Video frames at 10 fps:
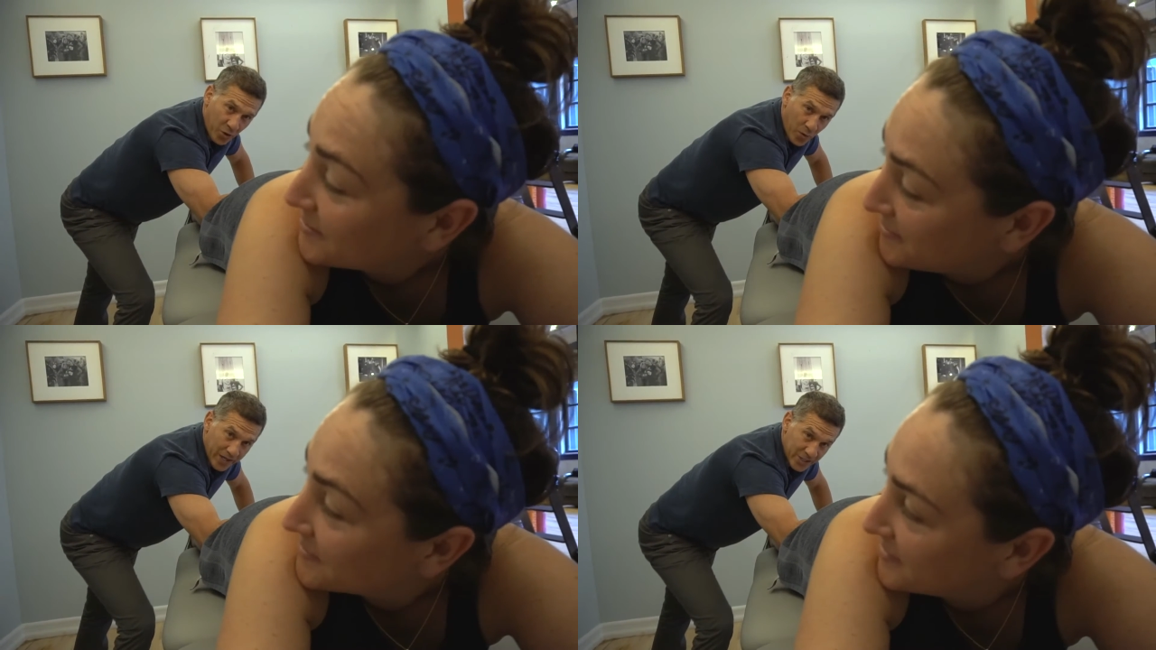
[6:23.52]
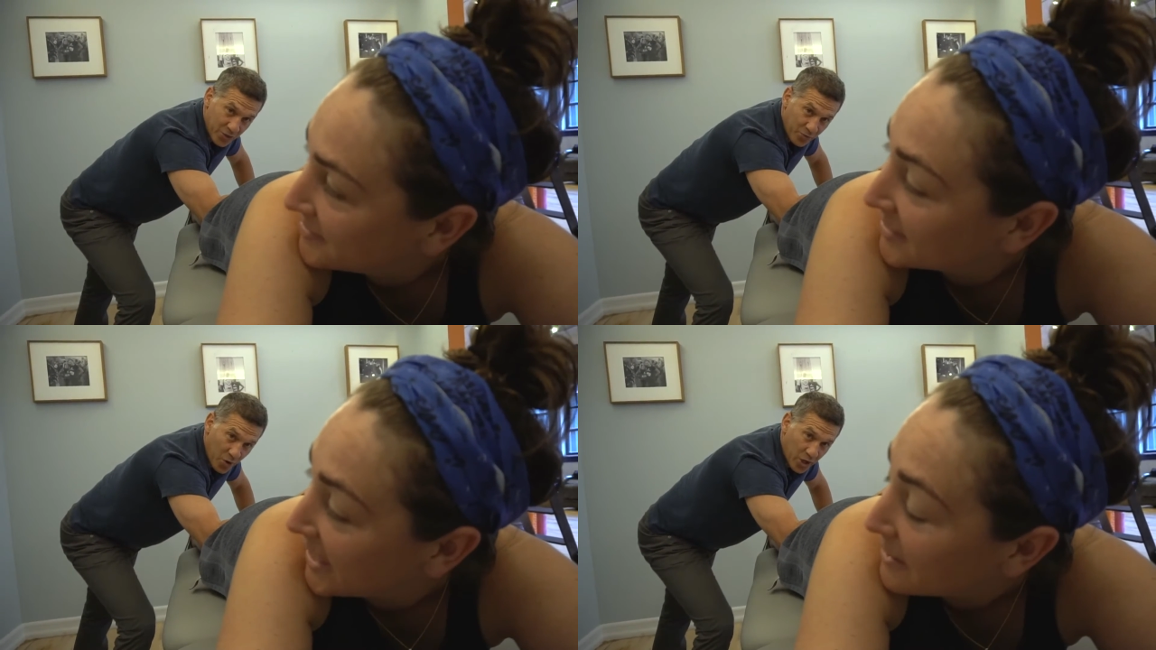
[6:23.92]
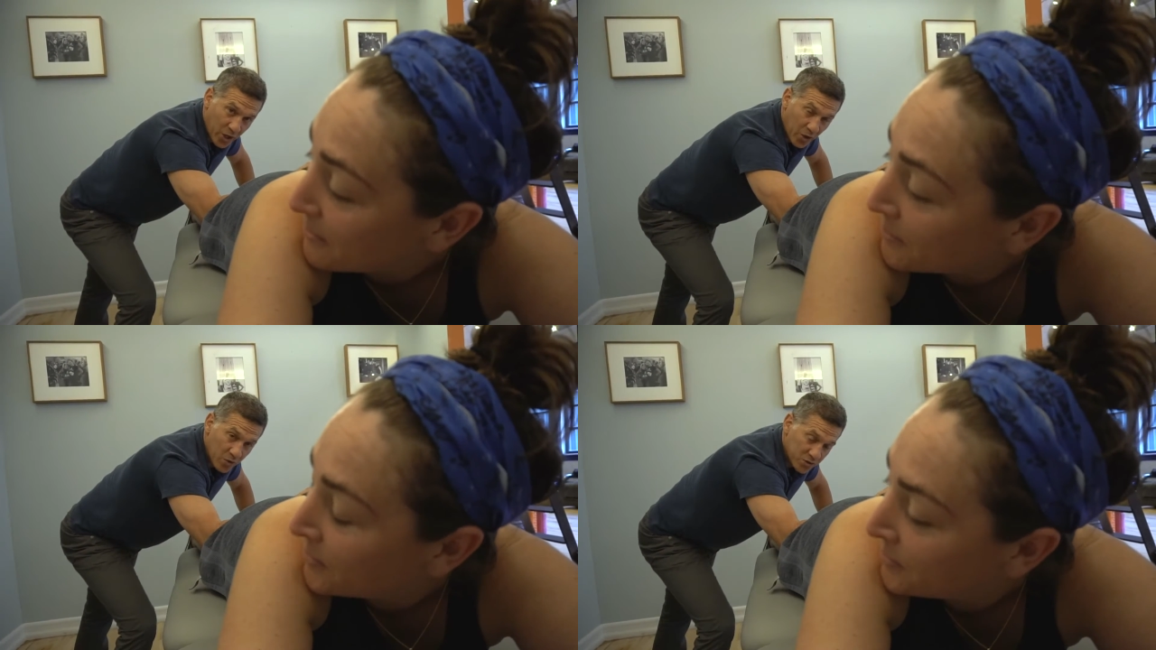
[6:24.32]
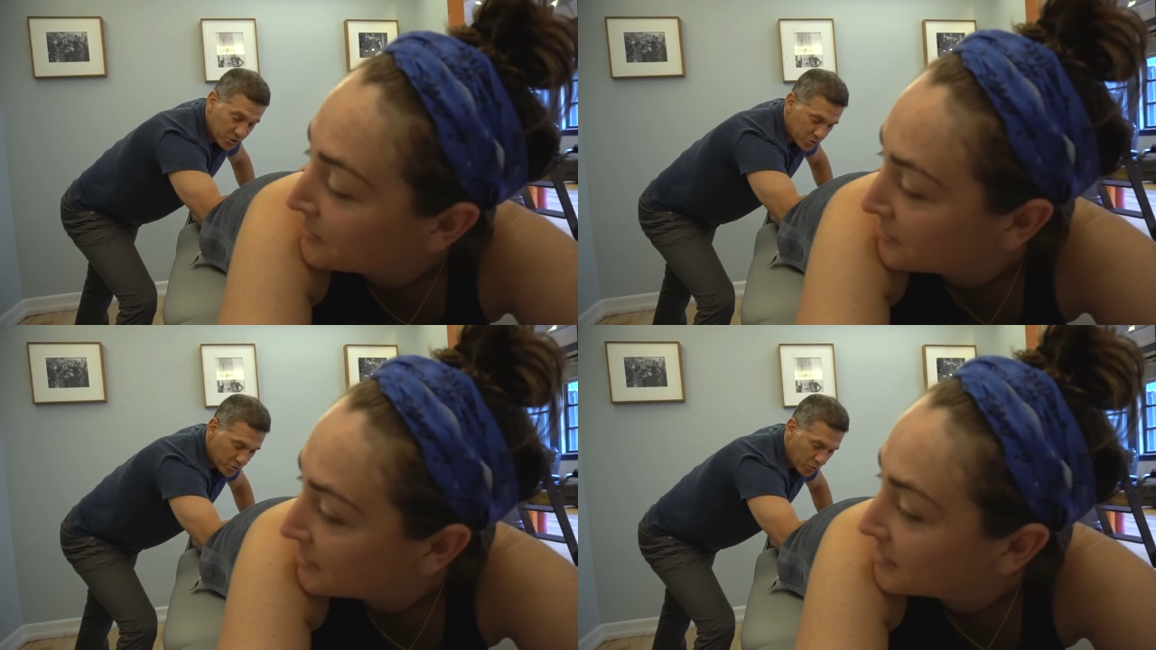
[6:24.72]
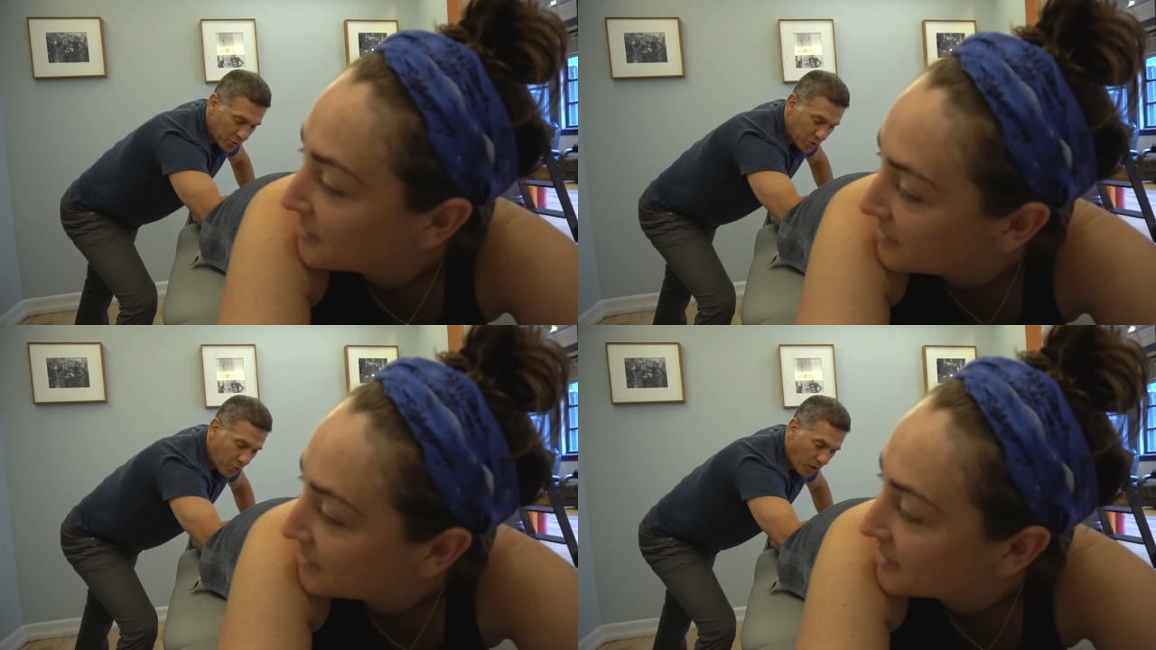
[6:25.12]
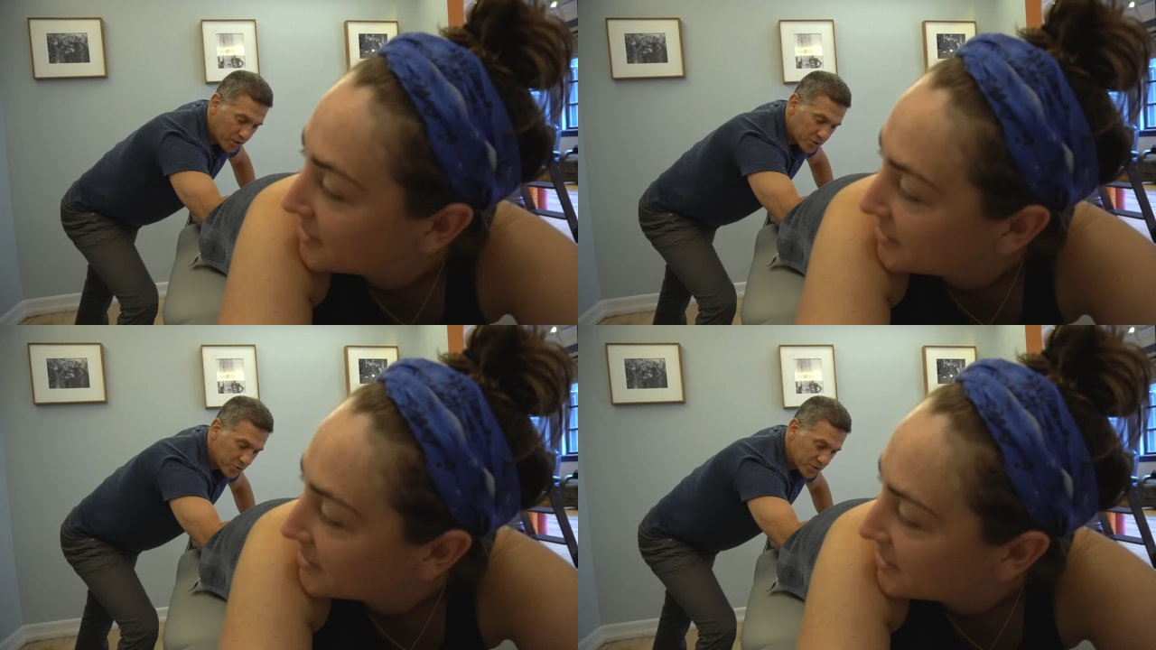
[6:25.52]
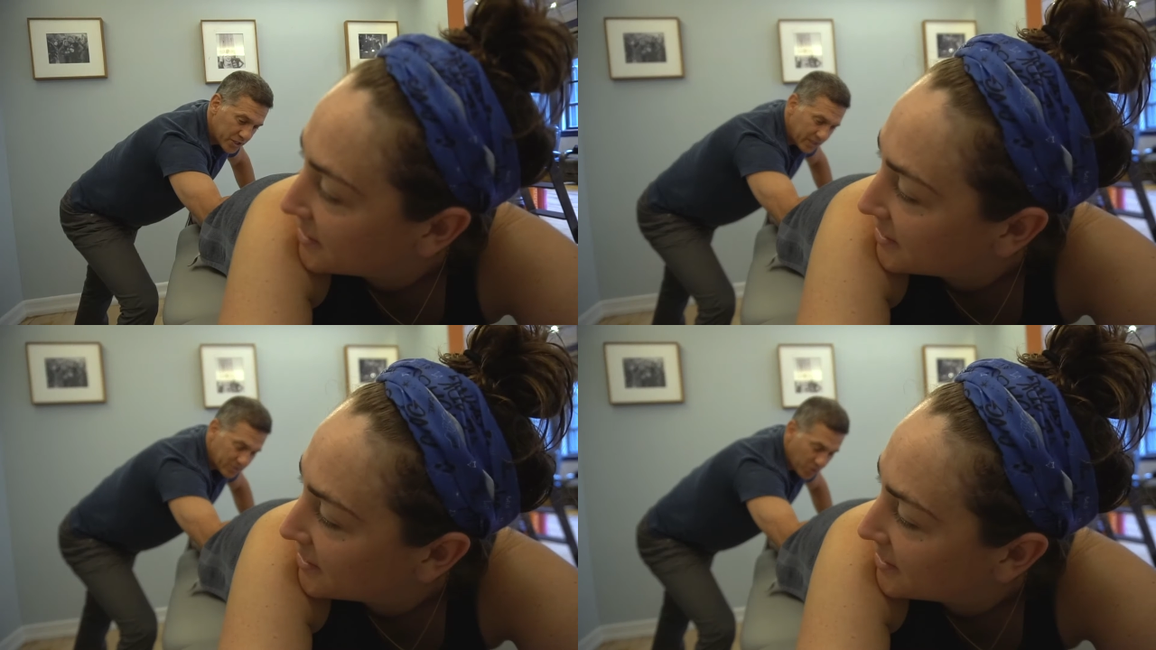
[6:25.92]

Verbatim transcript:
Speaker 1: equation. You're very yeah. close to doing what you want to achieve.